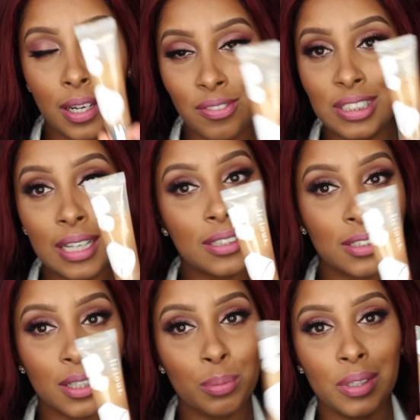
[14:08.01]
It even tastes
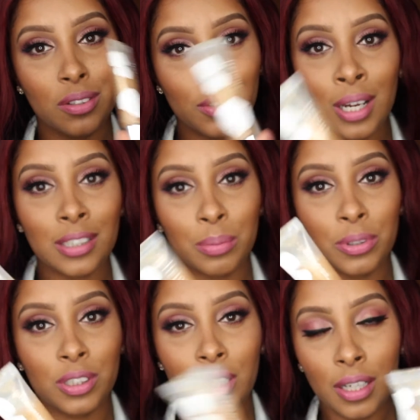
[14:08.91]
good, but you're not
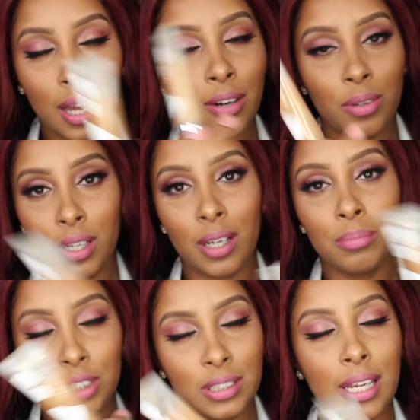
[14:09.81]
supposed to eat it. I don't eat it.
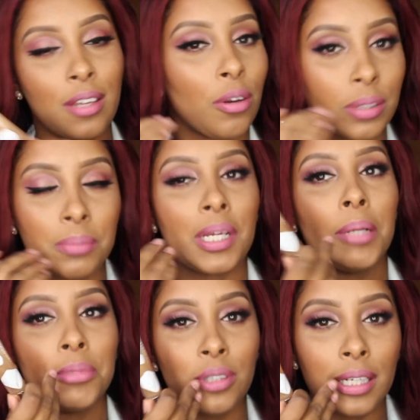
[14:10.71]
I'm just saying, you know,
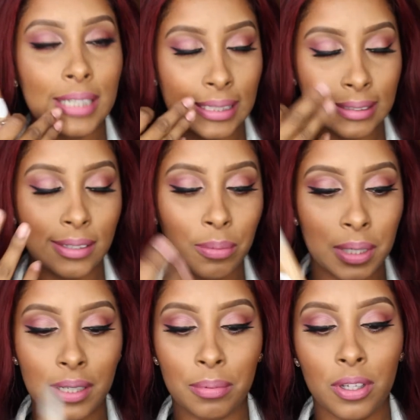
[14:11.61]
sometimes you like taste a little
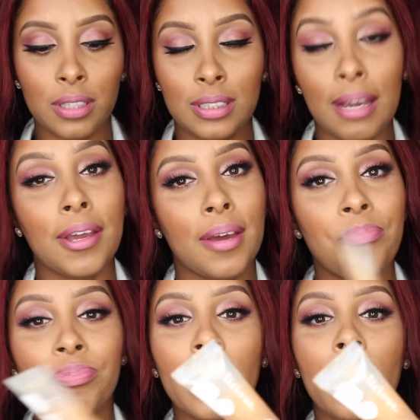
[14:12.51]
bit of lip gloss. Yeah.
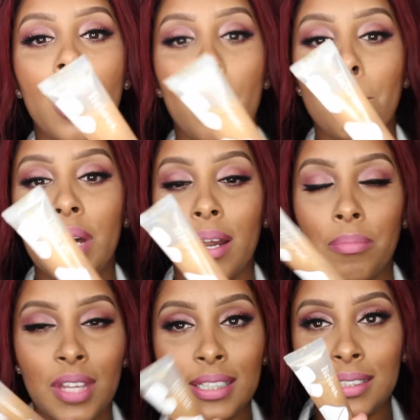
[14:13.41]

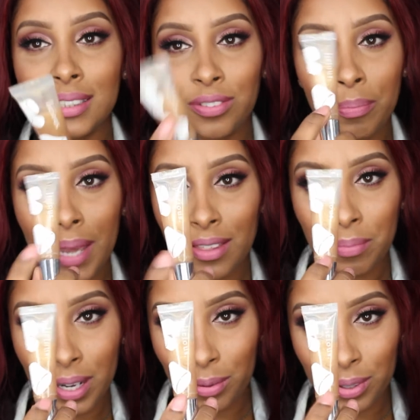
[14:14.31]
But this is from Bath
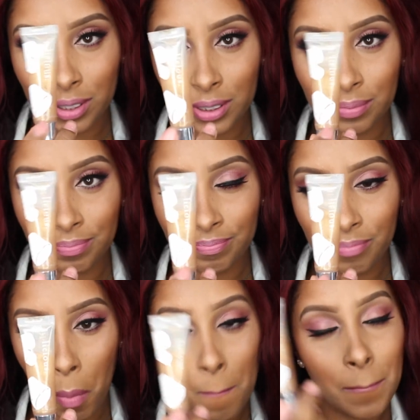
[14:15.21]
& Body Works.
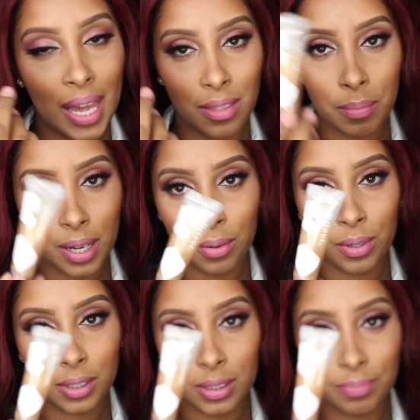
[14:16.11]
Bath & Body
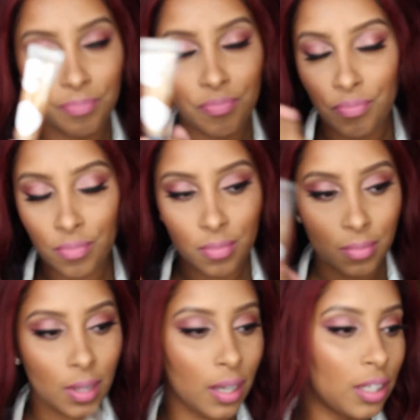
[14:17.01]
Works.
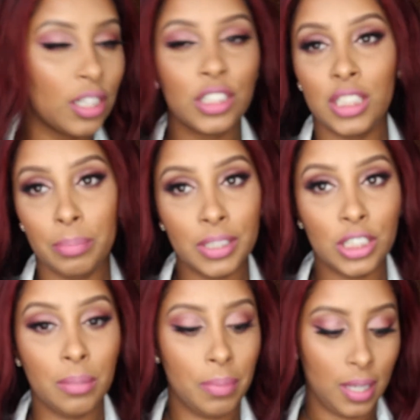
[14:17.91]

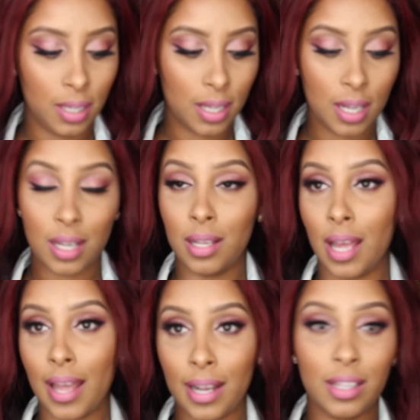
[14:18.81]
Cheapy,
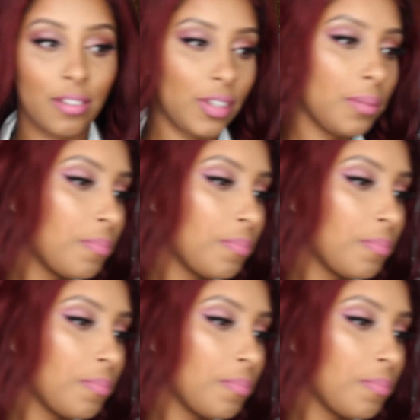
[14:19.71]
and I love it.